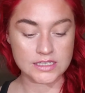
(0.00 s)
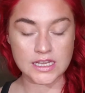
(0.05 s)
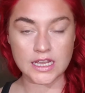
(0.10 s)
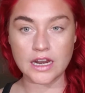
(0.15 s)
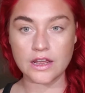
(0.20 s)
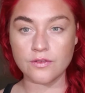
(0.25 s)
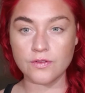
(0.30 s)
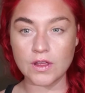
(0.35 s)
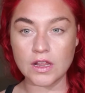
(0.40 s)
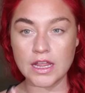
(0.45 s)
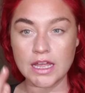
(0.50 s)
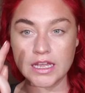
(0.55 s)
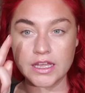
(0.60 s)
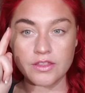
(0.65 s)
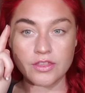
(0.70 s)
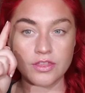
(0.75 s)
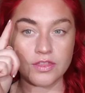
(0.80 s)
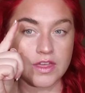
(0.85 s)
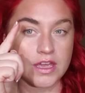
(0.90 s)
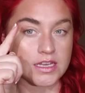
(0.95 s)
And I feel
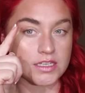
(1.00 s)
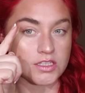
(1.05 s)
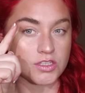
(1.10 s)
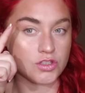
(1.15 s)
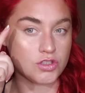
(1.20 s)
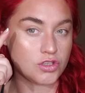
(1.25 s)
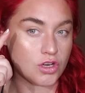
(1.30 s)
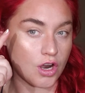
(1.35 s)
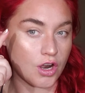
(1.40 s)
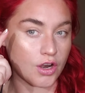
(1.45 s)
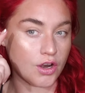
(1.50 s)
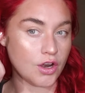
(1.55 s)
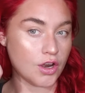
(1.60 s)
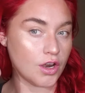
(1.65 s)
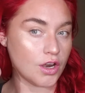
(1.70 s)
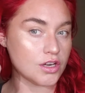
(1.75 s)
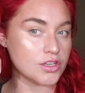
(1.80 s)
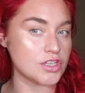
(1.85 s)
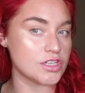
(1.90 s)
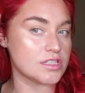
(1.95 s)
like this
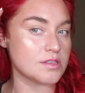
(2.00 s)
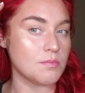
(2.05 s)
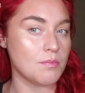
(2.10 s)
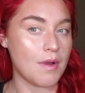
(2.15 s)
darker just